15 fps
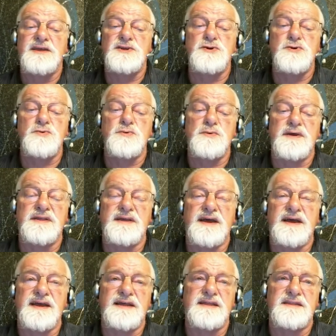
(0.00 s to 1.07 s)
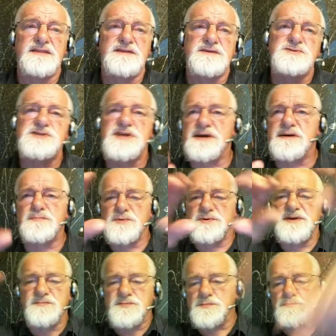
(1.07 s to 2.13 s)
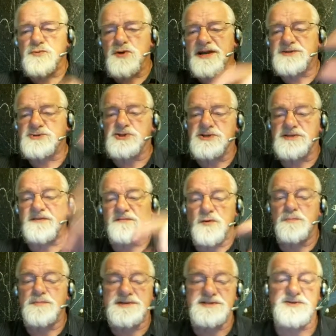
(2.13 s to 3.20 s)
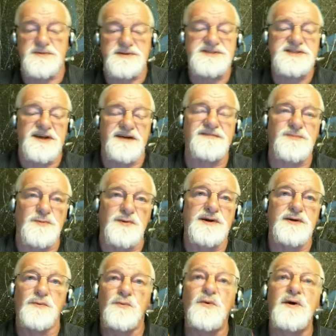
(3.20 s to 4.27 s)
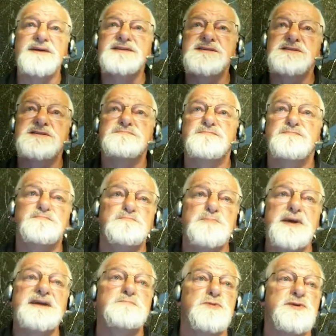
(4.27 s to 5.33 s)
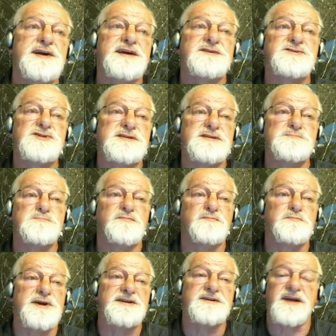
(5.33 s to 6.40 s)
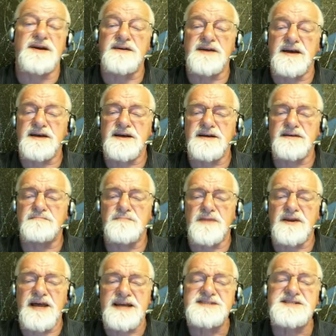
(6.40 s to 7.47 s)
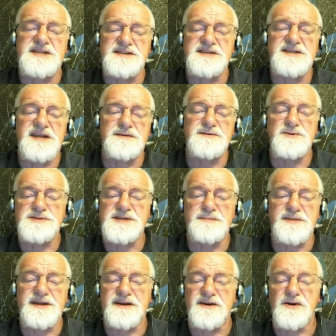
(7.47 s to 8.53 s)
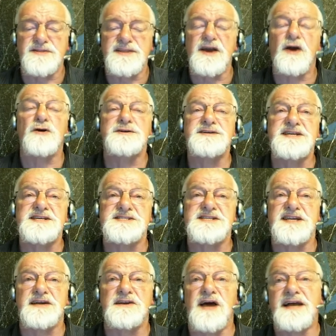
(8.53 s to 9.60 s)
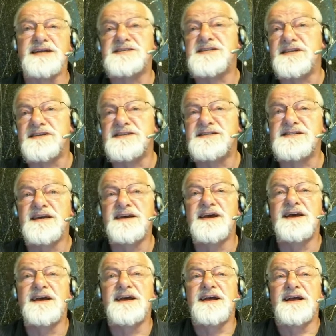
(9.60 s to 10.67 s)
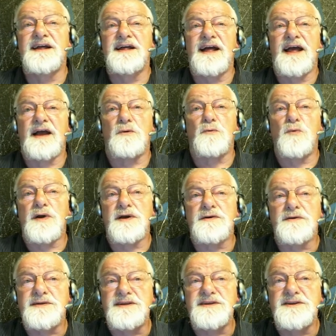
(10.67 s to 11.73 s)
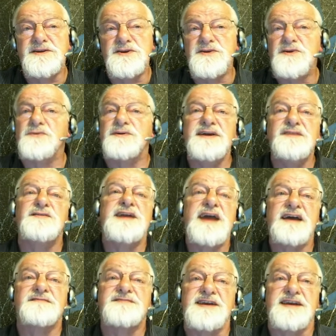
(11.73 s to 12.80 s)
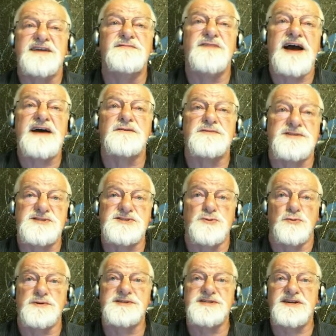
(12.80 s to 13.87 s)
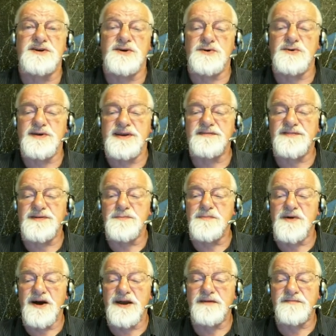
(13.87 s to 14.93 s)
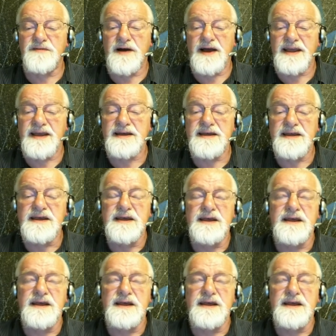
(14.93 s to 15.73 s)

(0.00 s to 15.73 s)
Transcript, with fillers: you there's a couple different branches of open source software. One's big branch is brand, uh, um, licensed under something called the artistic license, where you don't even have to give out source code if you modify it.